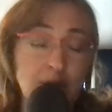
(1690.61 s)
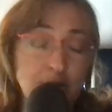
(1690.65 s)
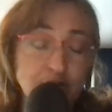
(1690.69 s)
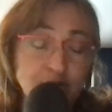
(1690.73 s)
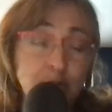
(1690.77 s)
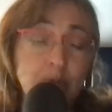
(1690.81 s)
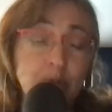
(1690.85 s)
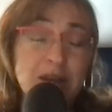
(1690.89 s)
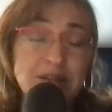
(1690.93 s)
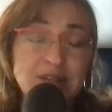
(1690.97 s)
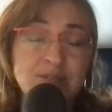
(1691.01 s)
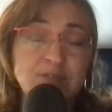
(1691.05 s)

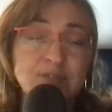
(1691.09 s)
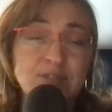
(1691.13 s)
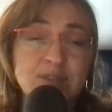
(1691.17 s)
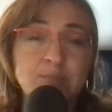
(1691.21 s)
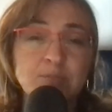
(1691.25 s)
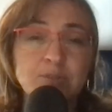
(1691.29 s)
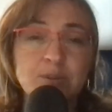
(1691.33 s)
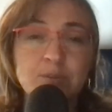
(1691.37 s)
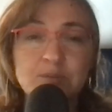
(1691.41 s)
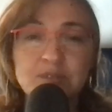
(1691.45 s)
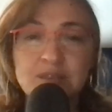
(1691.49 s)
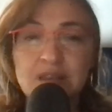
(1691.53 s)
depressive
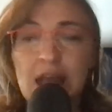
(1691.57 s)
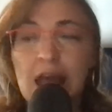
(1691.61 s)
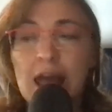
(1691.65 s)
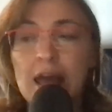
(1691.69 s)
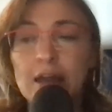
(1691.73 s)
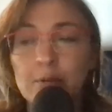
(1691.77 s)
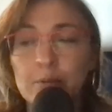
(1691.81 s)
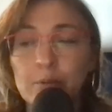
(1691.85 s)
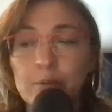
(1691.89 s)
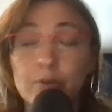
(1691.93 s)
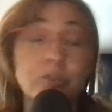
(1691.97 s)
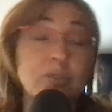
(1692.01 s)
symptoms in
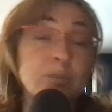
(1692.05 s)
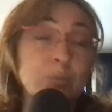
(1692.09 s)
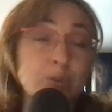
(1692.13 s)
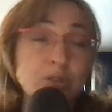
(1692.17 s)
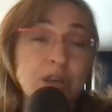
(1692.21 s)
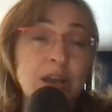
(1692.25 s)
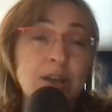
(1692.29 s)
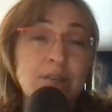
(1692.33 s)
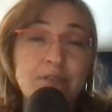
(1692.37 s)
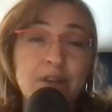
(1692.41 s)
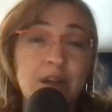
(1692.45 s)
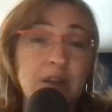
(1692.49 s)
animals, which
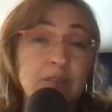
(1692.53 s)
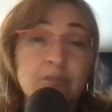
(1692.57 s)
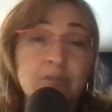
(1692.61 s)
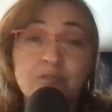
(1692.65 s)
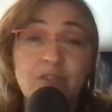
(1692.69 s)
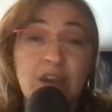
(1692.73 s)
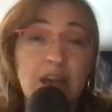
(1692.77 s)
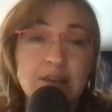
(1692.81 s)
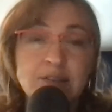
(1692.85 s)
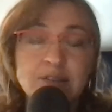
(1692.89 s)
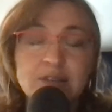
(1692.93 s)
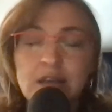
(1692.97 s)
I find
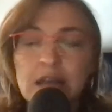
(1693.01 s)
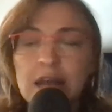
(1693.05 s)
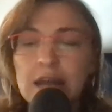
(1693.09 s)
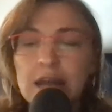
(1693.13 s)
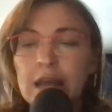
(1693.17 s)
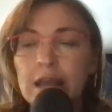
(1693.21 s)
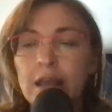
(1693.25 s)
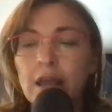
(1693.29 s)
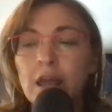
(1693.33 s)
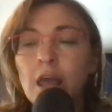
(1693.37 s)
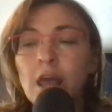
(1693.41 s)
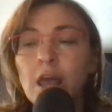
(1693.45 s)

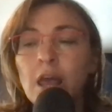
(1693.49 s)
fascinating.